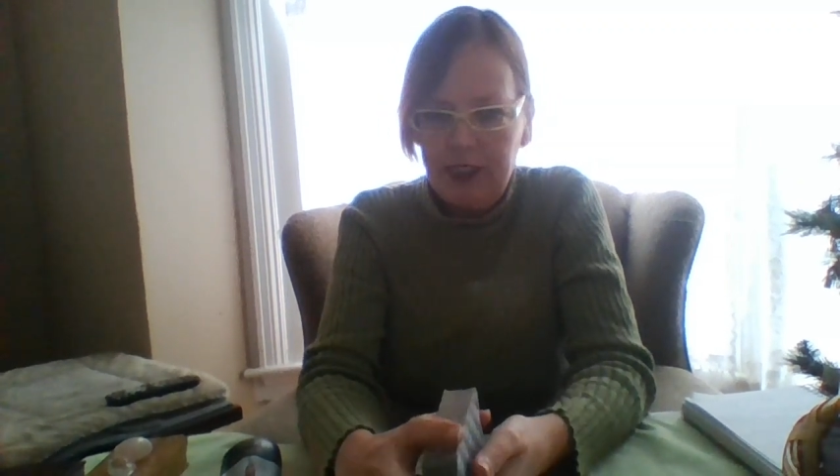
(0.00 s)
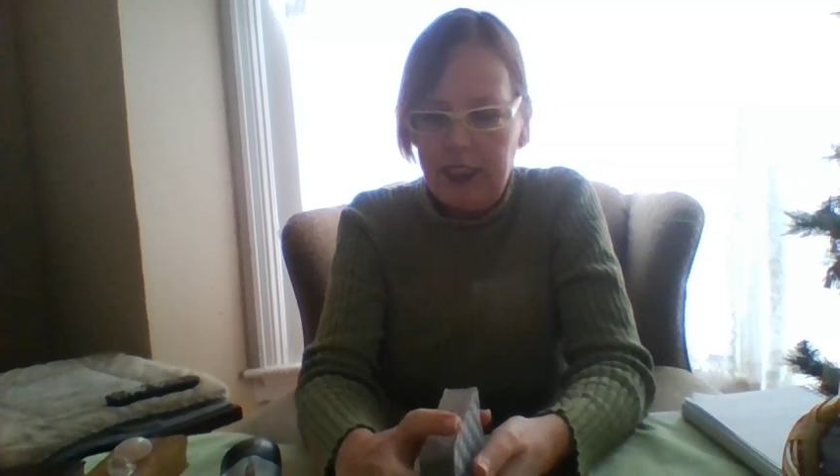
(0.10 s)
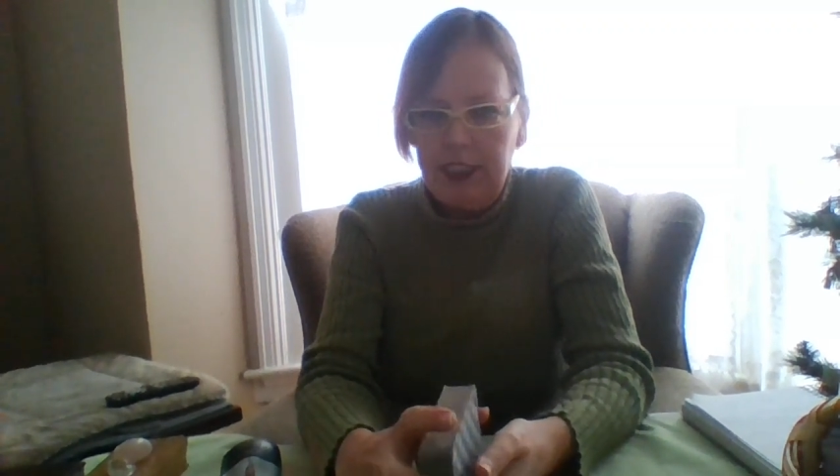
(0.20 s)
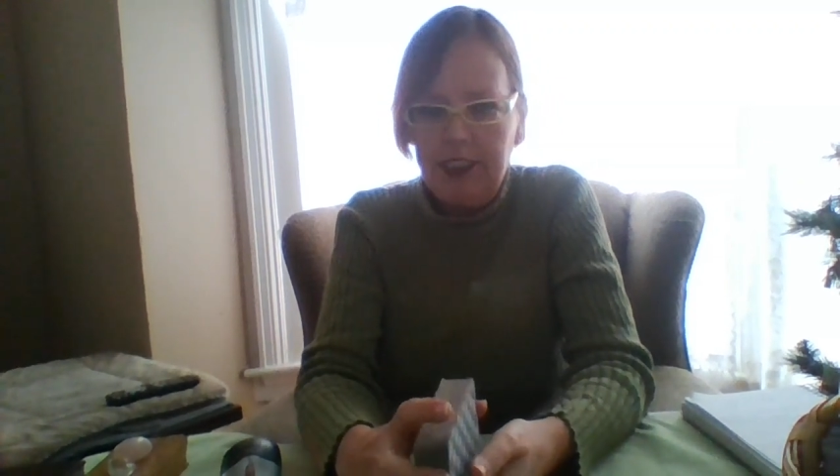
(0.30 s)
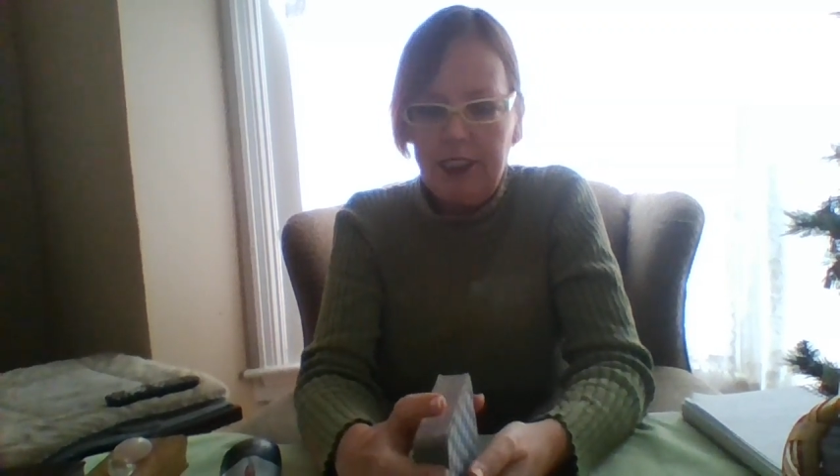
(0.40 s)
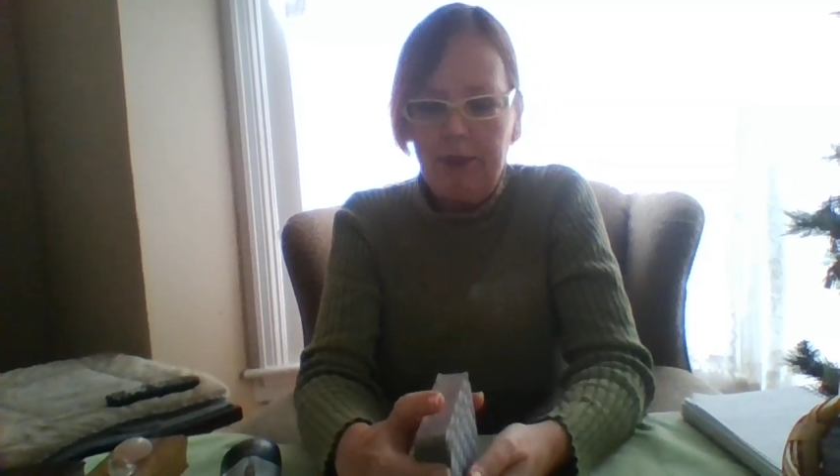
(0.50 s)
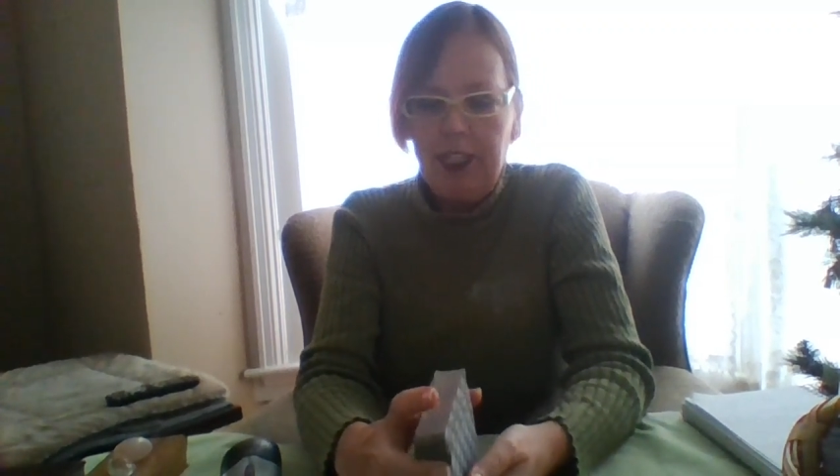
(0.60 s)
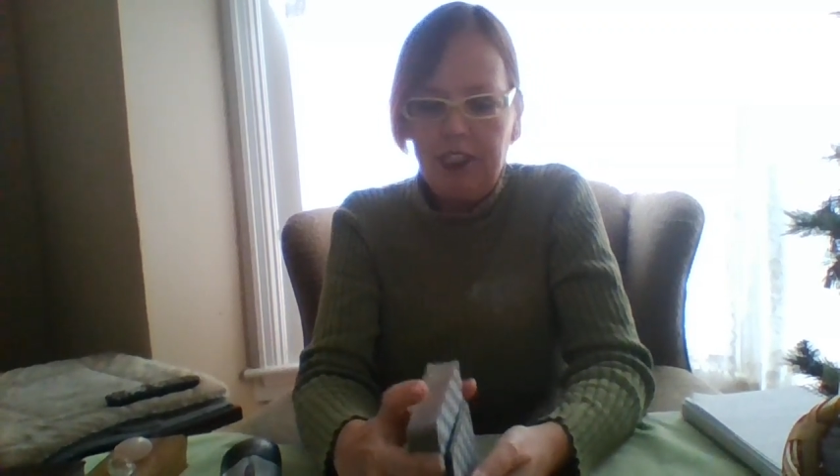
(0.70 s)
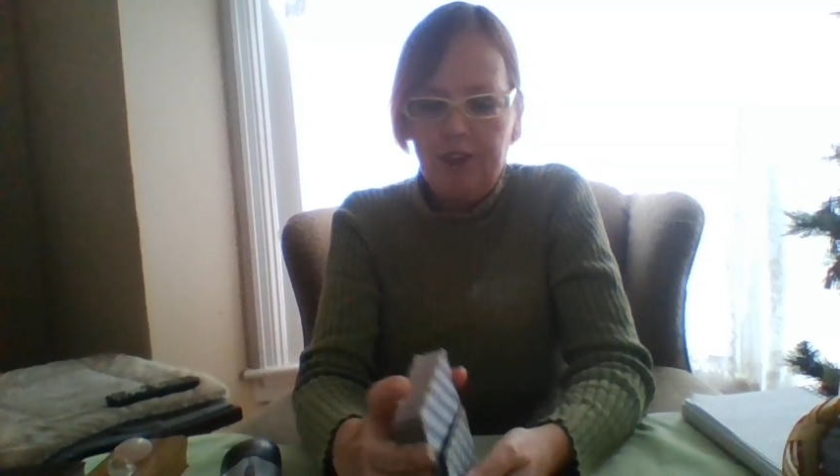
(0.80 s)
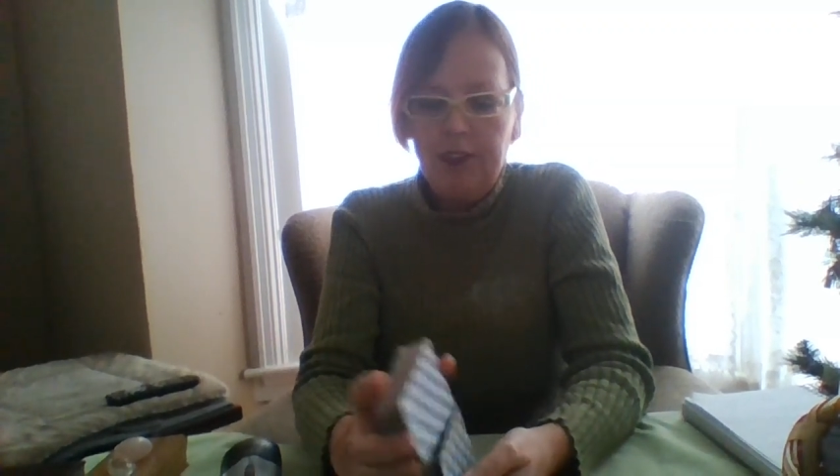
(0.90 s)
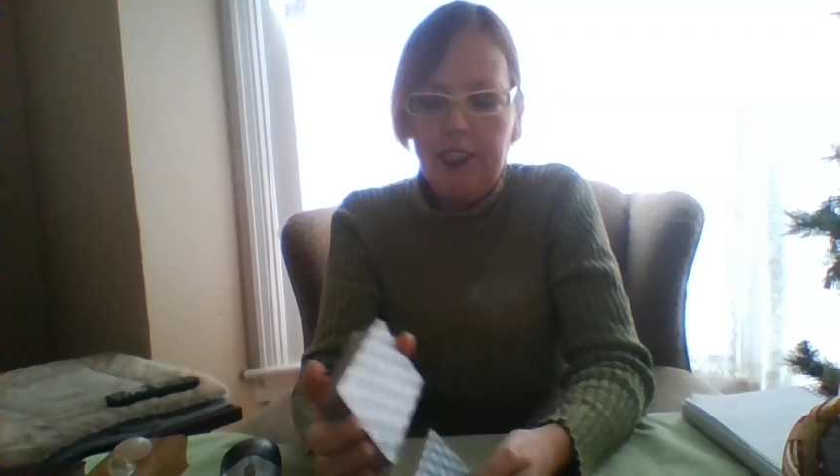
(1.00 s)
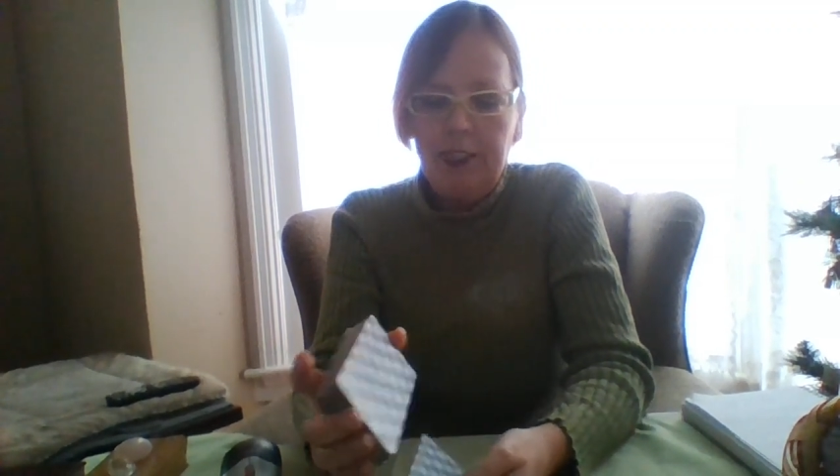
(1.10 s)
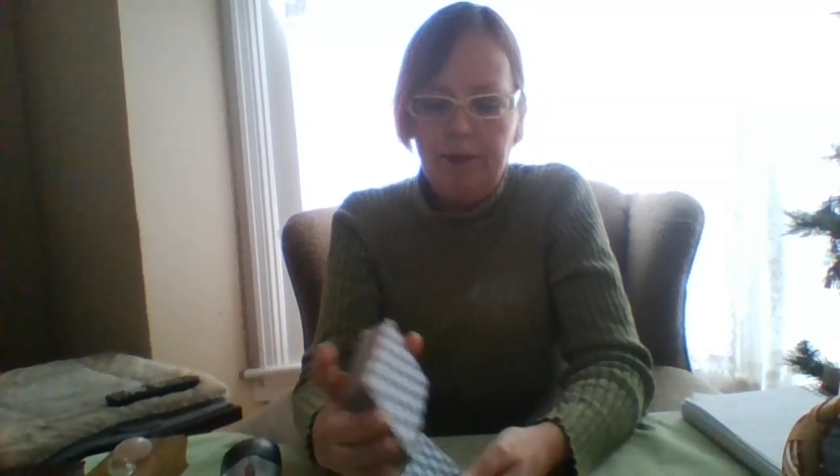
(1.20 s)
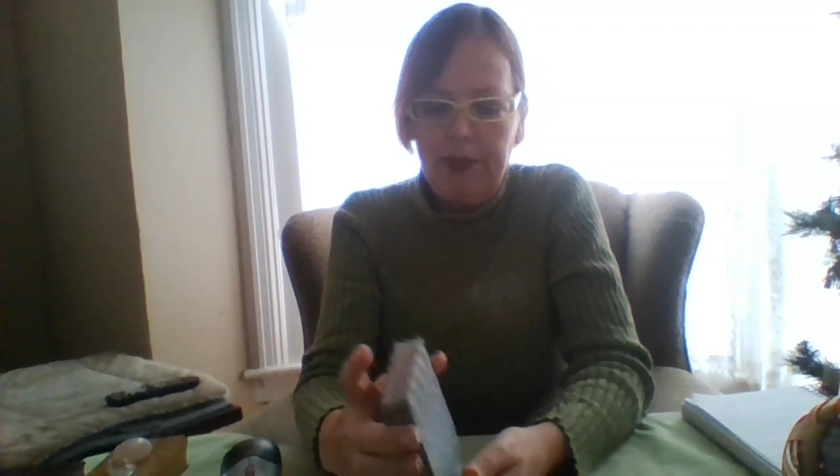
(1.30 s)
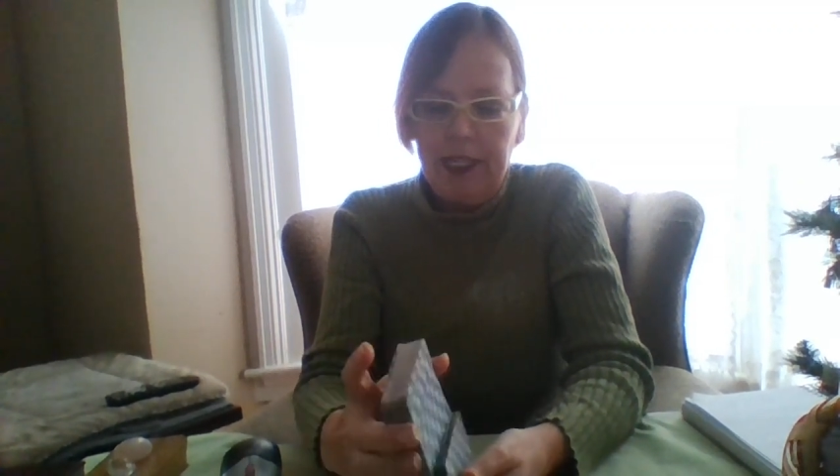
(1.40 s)
He needs to be
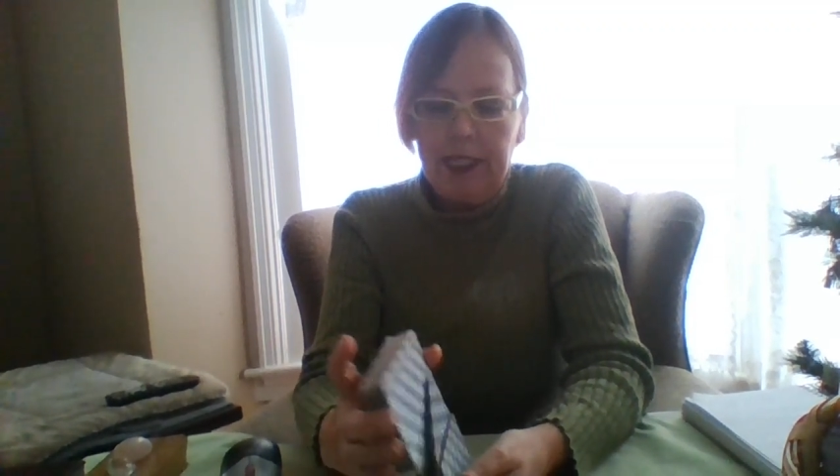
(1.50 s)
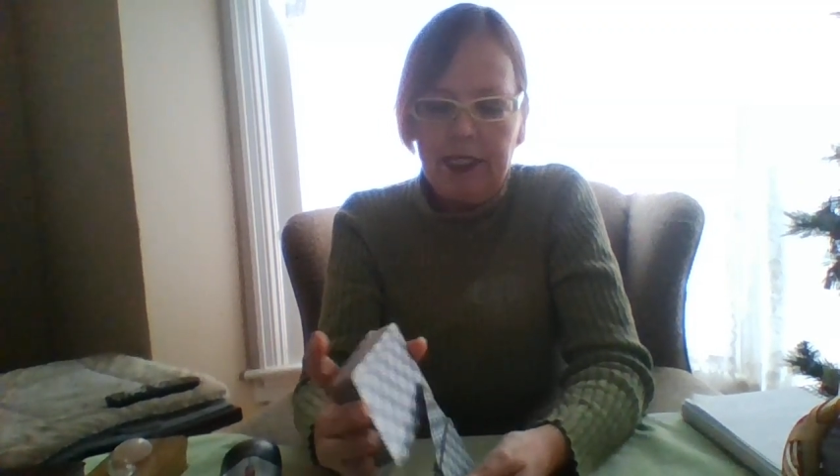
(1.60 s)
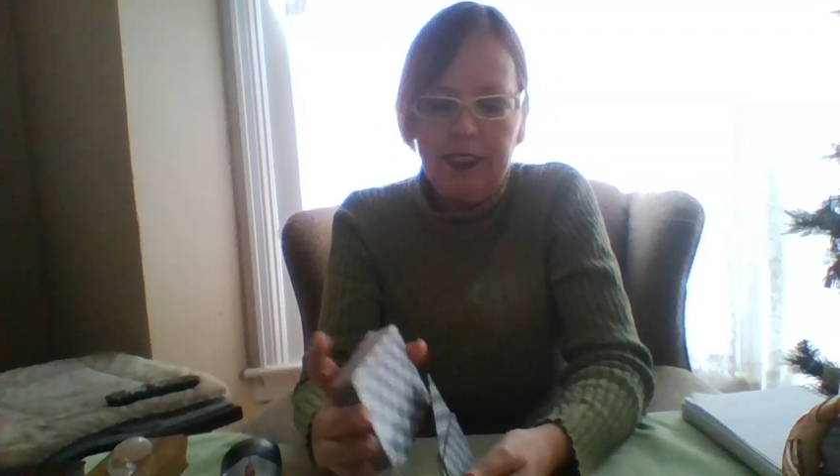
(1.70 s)
extradited back."